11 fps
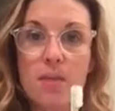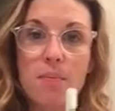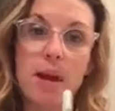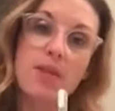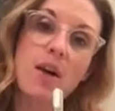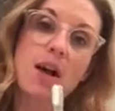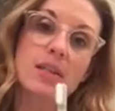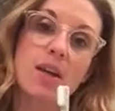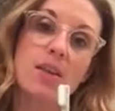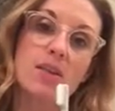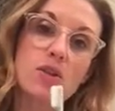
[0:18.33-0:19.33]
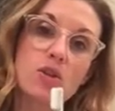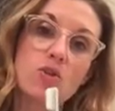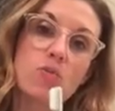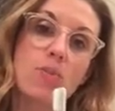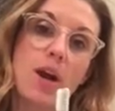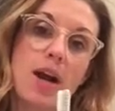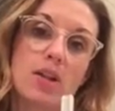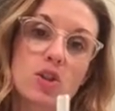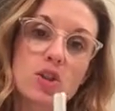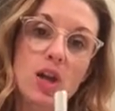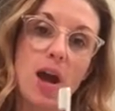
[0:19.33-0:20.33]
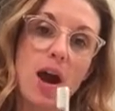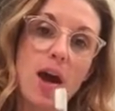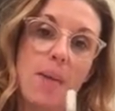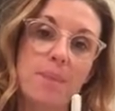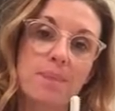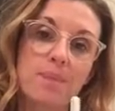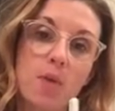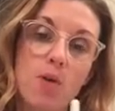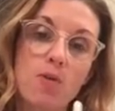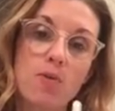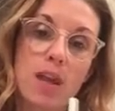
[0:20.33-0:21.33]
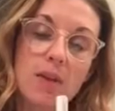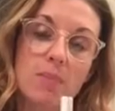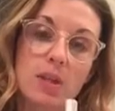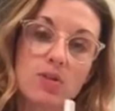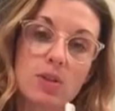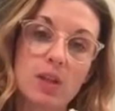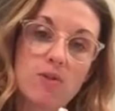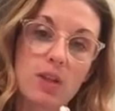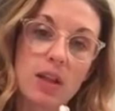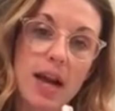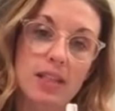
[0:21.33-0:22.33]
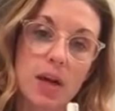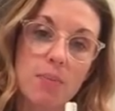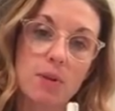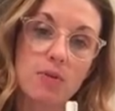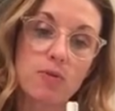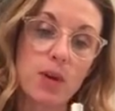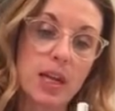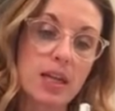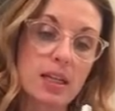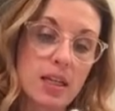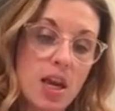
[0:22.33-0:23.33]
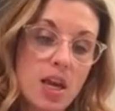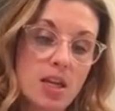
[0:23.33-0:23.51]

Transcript: my thoughts on this toothbrush that I've been using for the last couple of weeks.